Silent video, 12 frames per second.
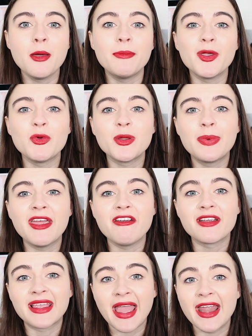But it would
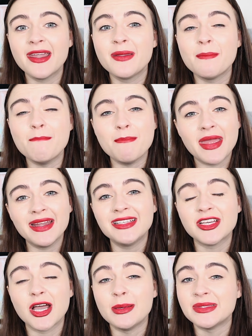appear again many
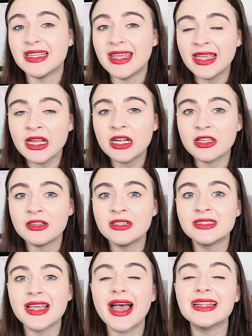times in
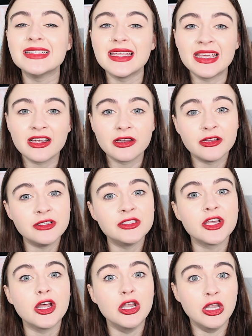England and
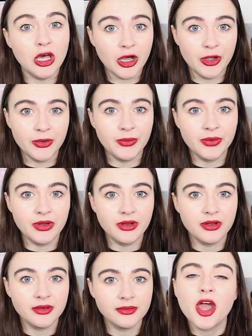England
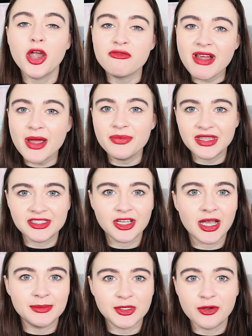alone. Around these
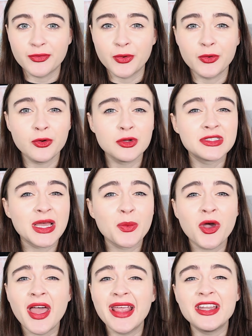times, of course, there
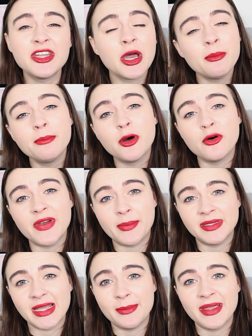were a number of
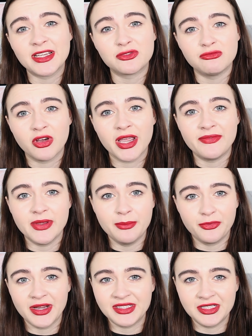epidemics rife
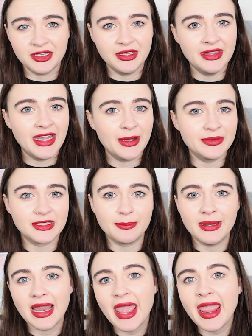in Britain. There was the
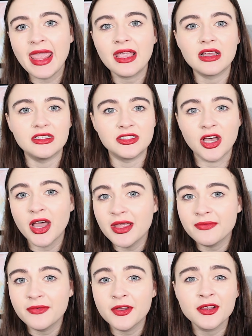plague and
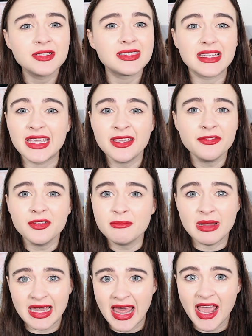typhus,
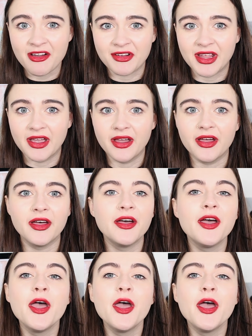even malaria.